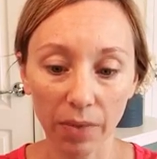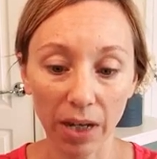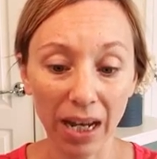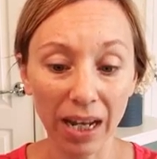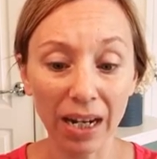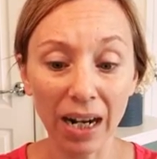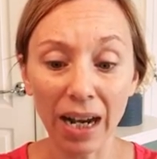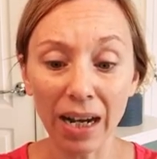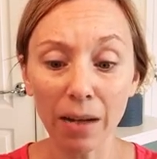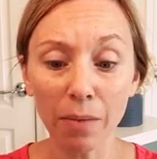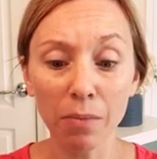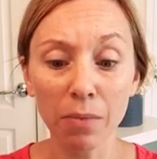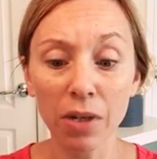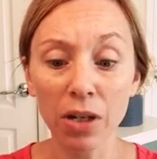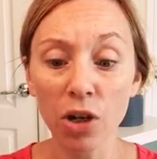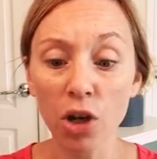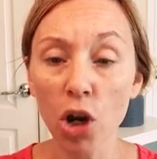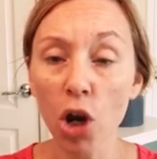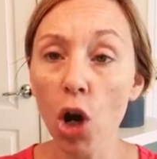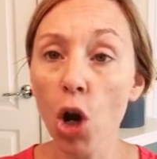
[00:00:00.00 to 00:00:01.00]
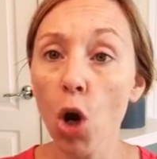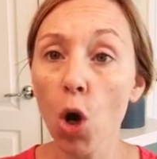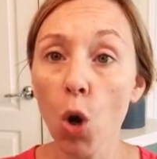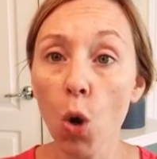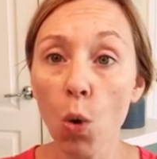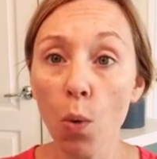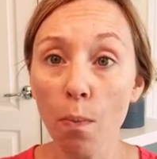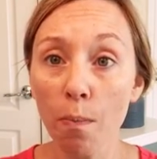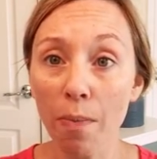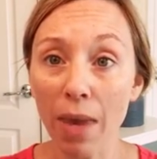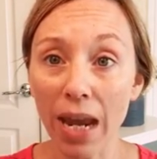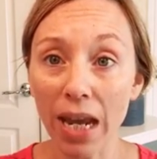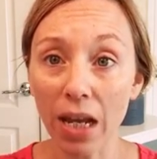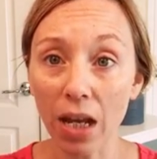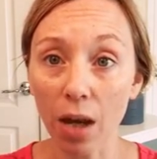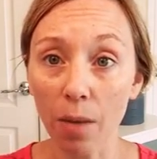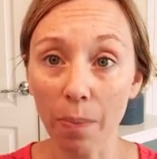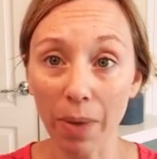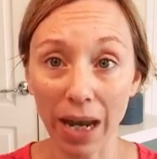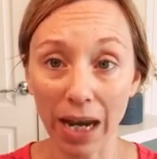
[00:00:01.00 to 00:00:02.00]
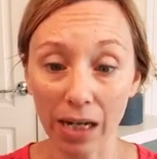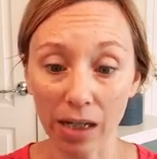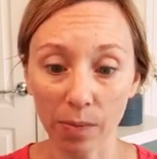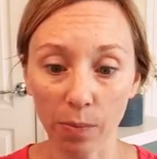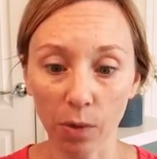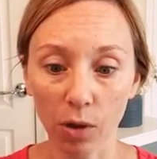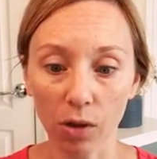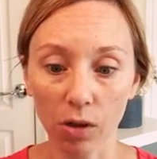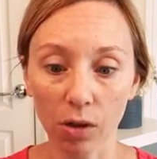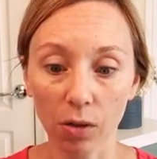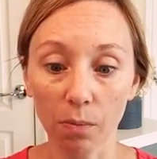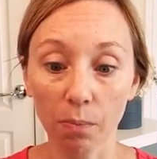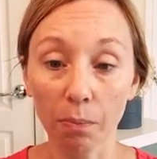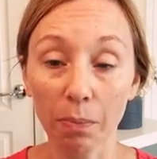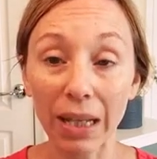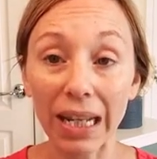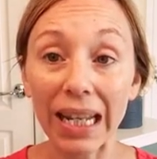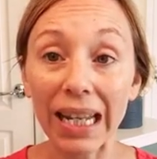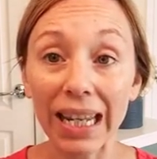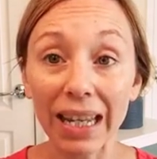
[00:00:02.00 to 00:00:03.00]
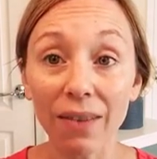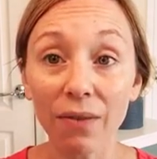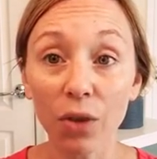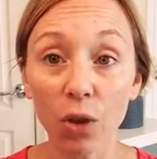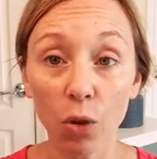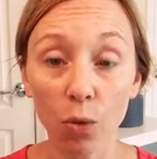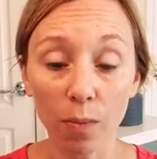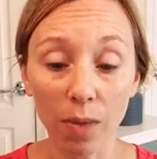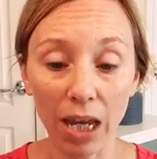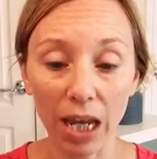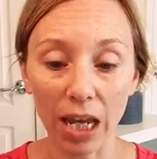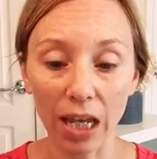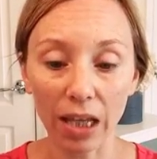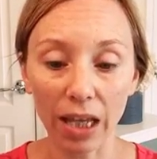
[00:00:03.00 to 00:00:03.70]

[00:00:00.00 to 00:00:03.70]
And I am no makeup expert, believe you me.